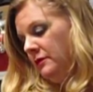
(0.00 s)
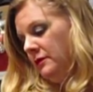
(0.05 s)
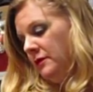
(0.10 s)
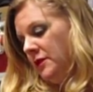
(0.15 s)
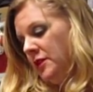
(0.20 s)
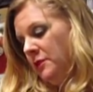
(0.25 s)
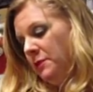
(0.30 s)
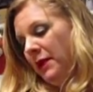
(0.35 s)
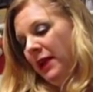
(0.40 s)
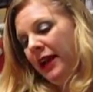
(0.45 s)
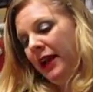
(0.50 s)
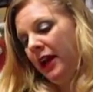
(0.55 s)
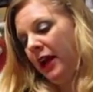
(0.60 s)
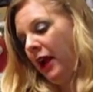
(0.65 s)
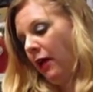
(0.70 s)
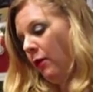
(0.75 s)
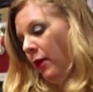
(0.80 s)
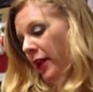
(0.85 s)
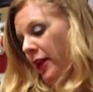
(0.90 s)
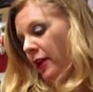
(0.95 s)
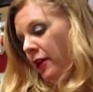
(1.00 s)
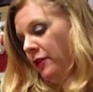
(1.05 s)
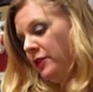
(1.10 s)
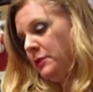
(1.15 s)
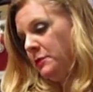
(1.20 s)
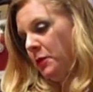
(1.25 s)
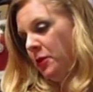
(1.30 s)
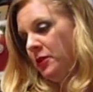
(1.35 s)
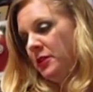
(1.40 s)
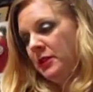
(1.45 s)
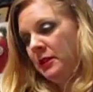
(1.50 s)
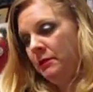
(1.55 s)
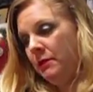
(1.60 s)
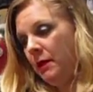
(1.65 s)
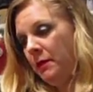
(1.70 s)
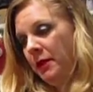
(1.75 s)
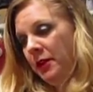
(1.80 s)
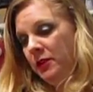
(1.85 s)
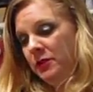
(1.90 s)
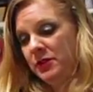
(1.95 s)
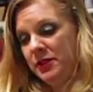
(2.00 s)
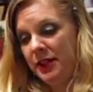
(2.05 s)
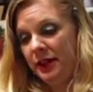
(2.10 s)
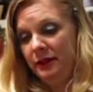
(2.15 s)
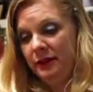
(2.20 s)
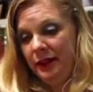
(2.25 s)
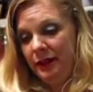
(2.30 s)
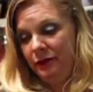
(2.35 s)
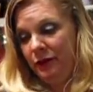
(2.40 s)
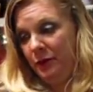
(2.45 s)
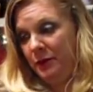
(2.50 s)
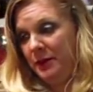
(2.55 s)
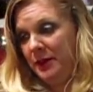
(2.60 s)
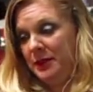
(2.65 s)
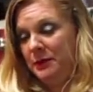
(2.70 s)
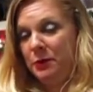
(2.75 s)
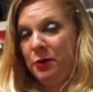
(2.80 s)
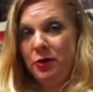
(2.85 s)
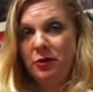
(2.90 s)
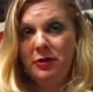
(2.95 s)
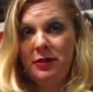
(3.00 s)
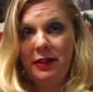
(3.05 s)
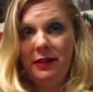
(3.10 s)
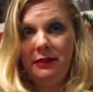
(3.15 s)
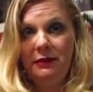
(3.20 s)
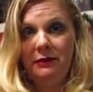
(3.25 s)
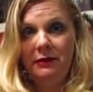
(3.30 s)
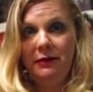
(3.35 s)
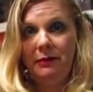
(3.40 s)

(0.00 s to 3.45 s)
Depending on how well you know this person, maybe they're stealing from this person.